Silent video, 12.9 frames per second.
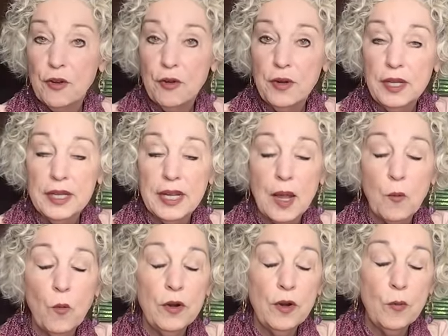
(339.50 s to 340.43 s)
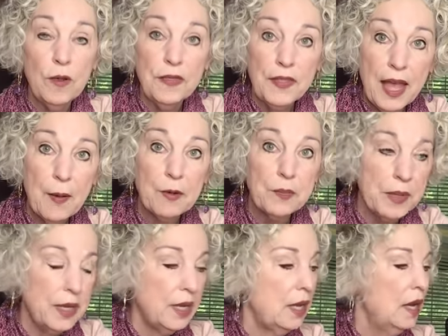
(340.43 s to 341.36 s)
acrylic. I wonder what that would
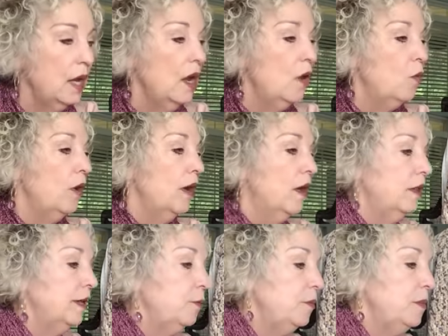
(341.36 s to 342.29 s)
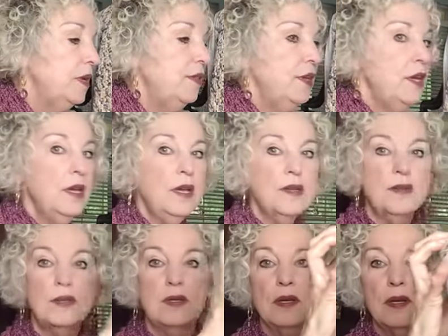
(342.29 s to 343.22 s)
be. Well, it would be
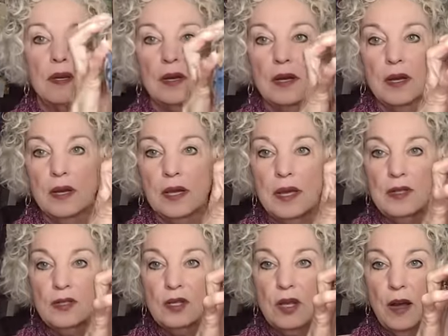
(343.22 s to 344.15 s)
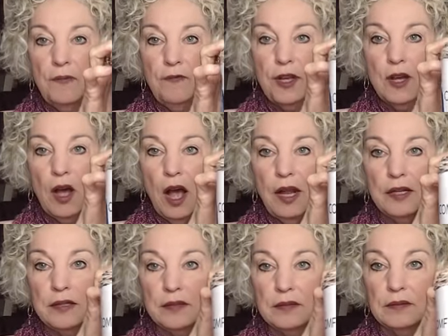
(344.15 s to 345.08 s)
this. It's Comfy
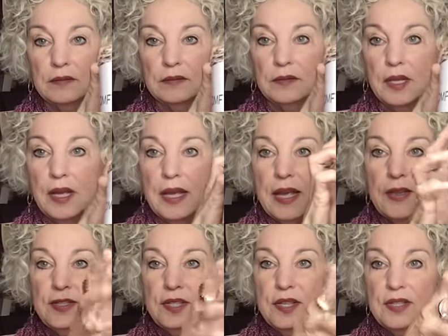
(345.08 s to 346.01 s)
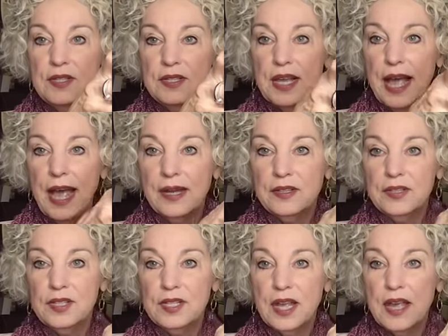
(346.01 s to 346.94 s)
Cotton. It's the
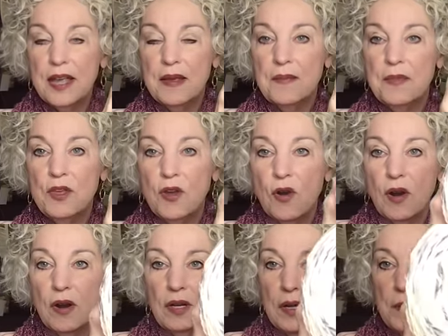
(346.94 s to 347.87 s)
exact same yarn.